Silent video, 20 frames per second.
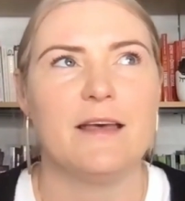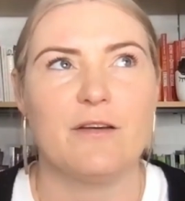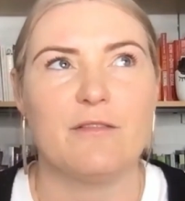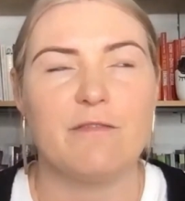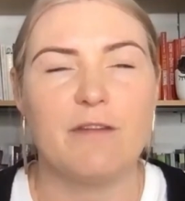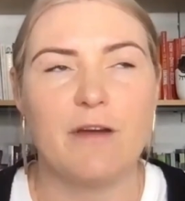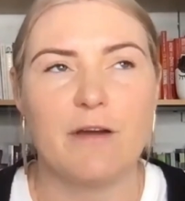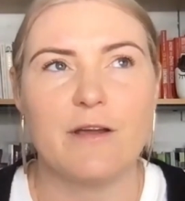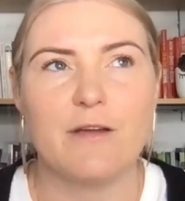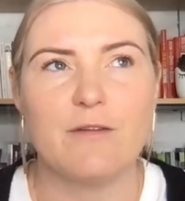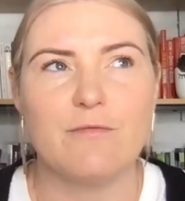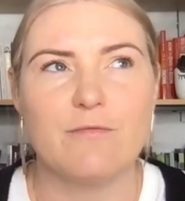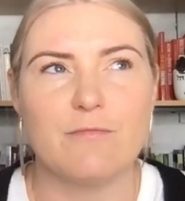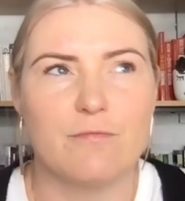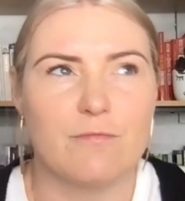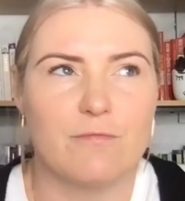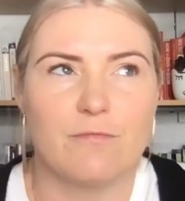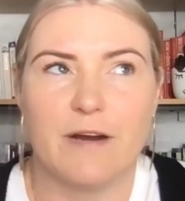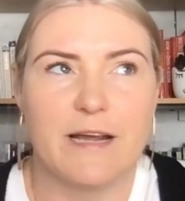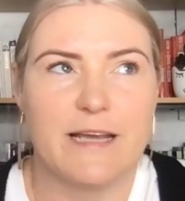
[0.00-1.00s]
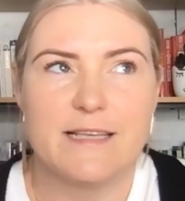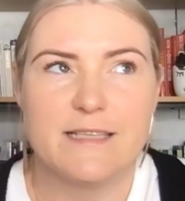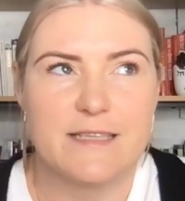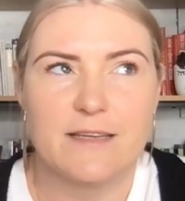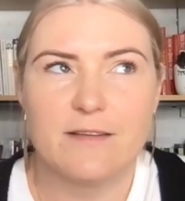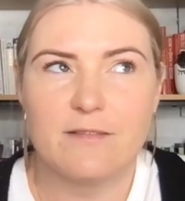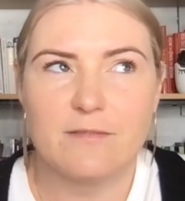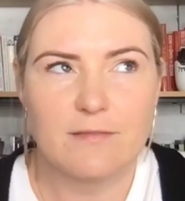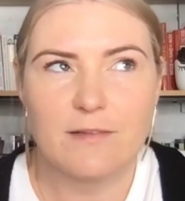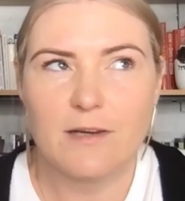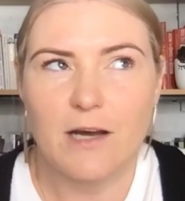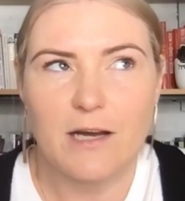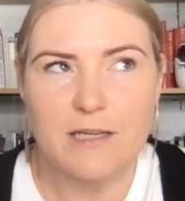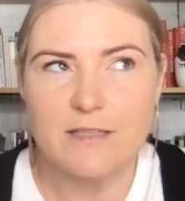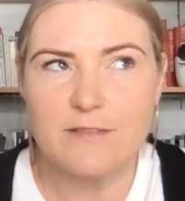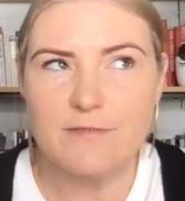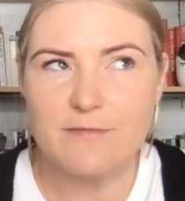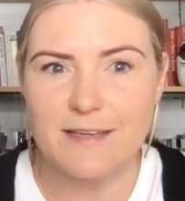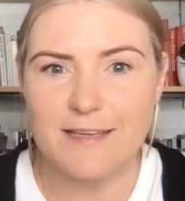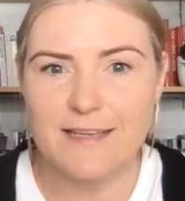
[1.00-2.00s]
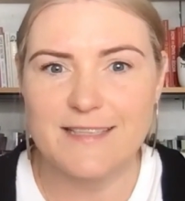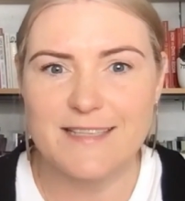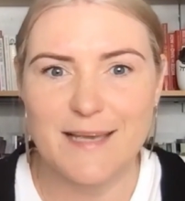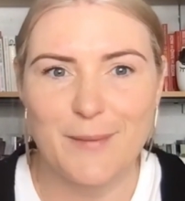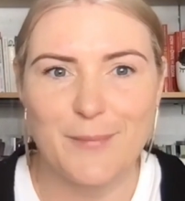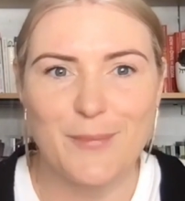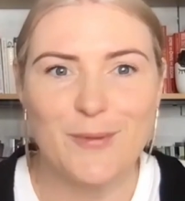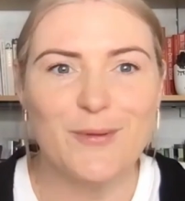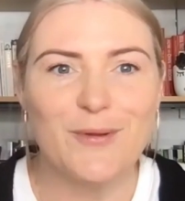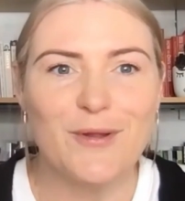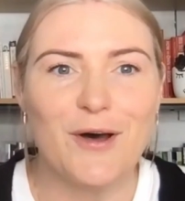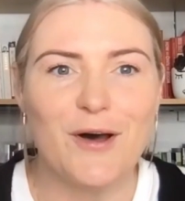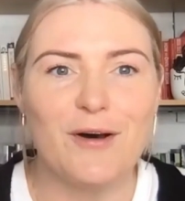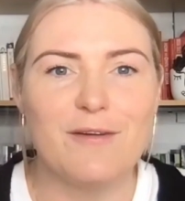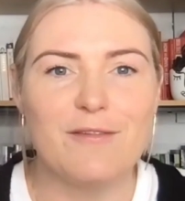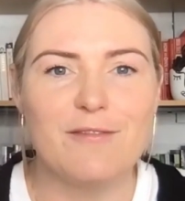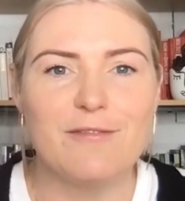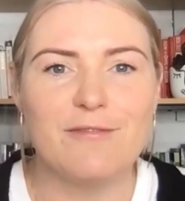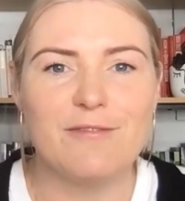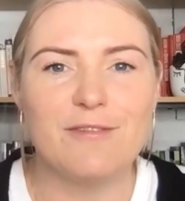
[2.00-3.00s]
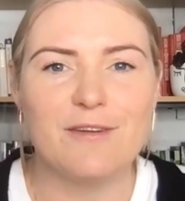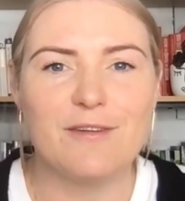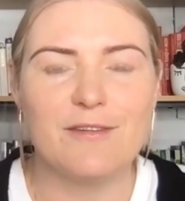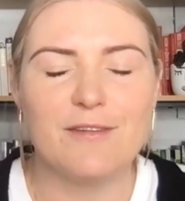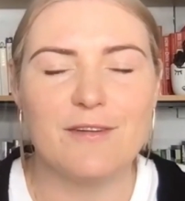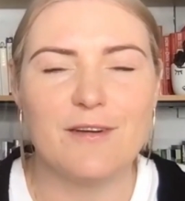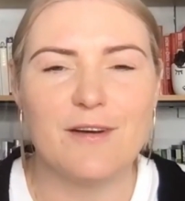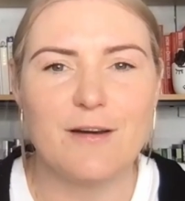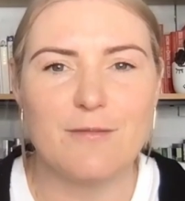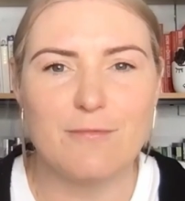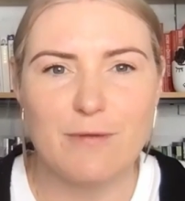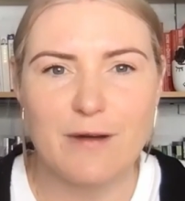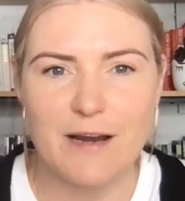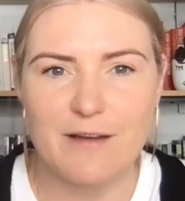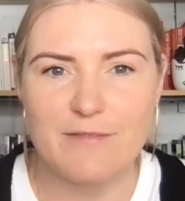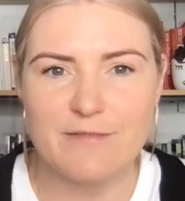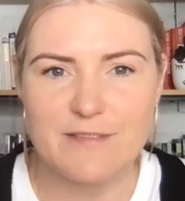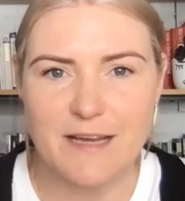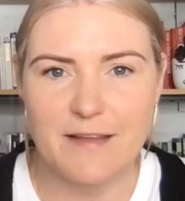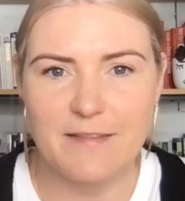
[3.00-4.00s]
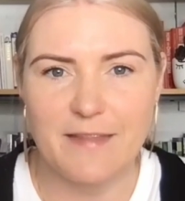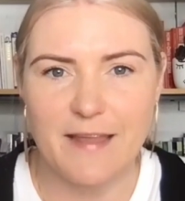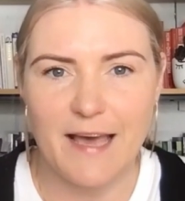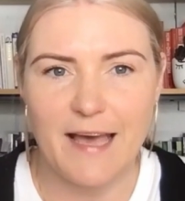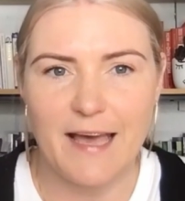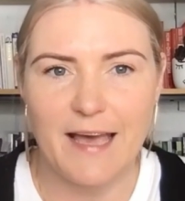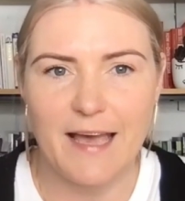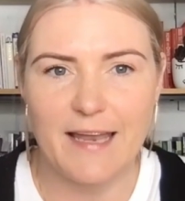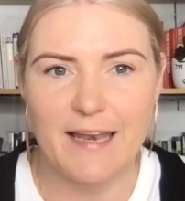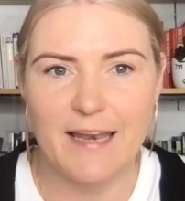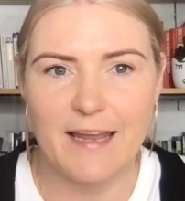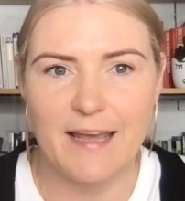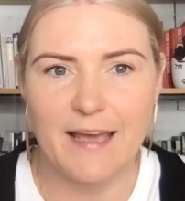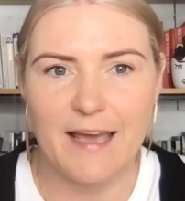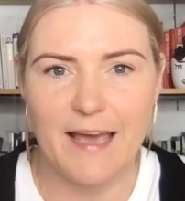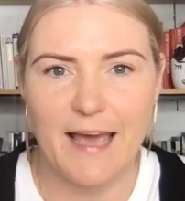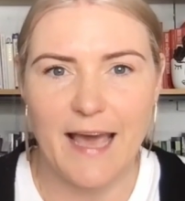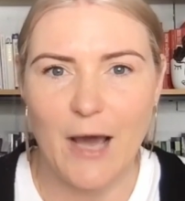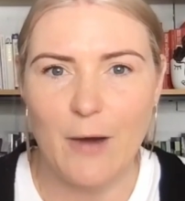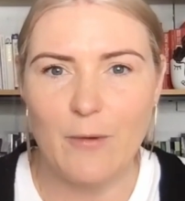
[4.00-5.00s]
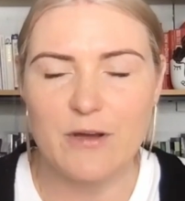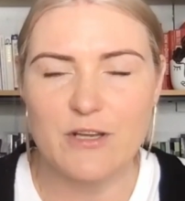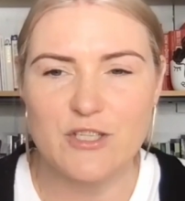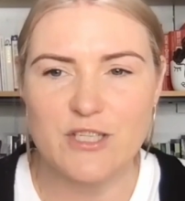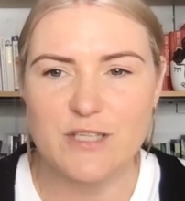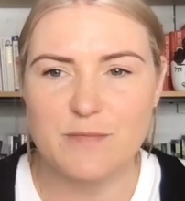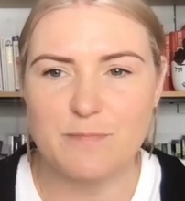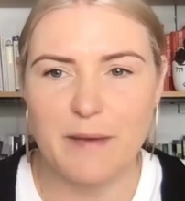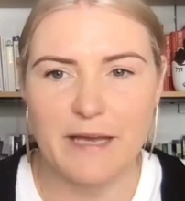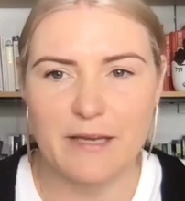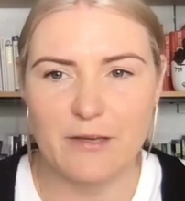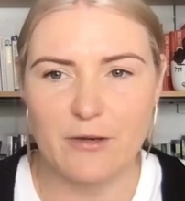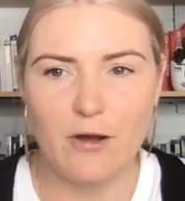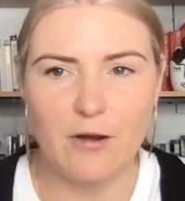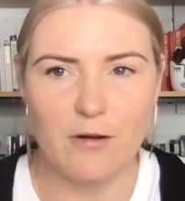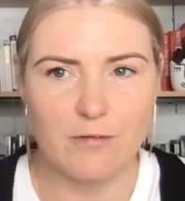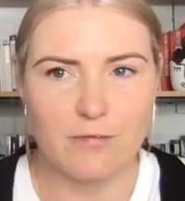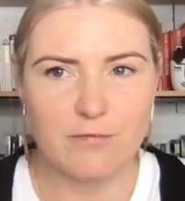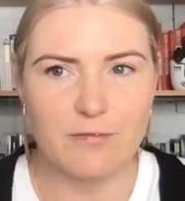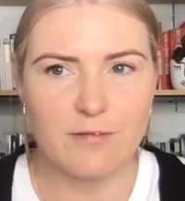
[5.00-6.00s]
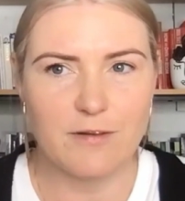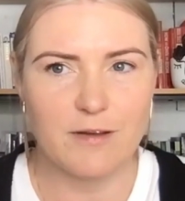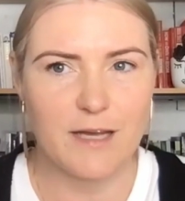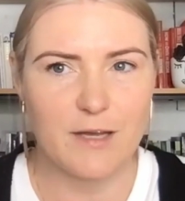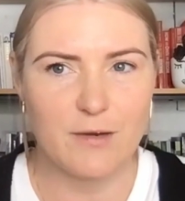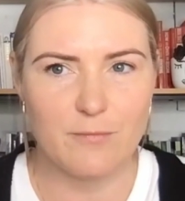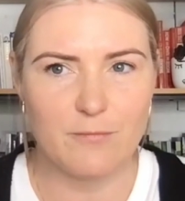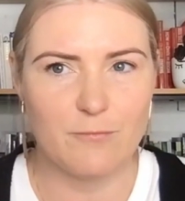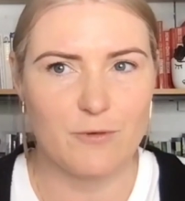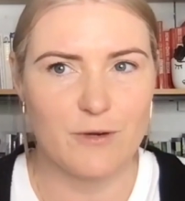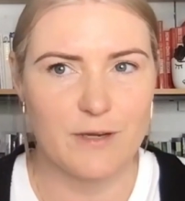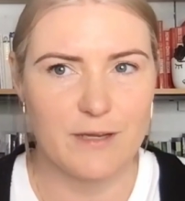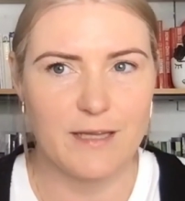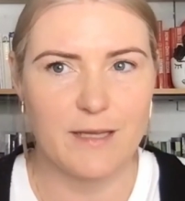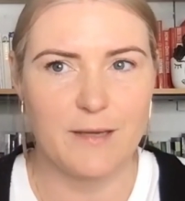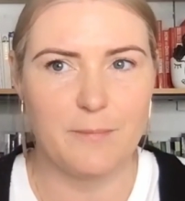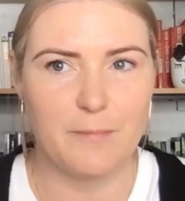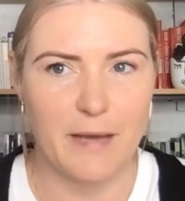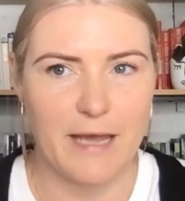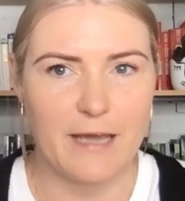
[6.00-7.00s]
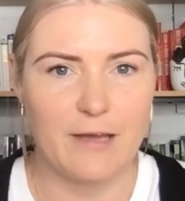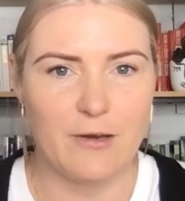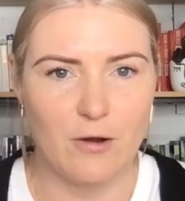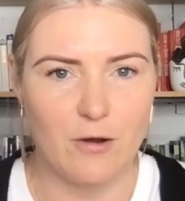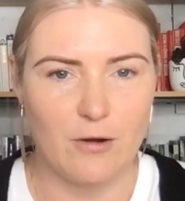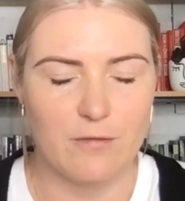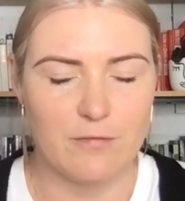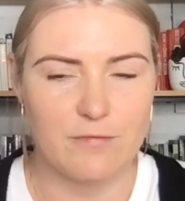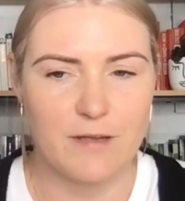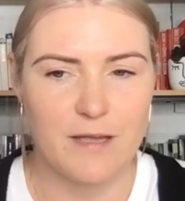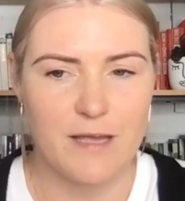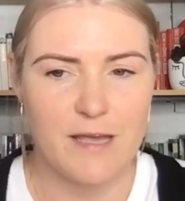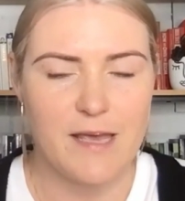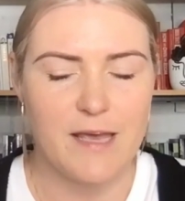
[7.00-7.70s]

very recent kind of example of when I've done that and how it just paid off. It really paid off.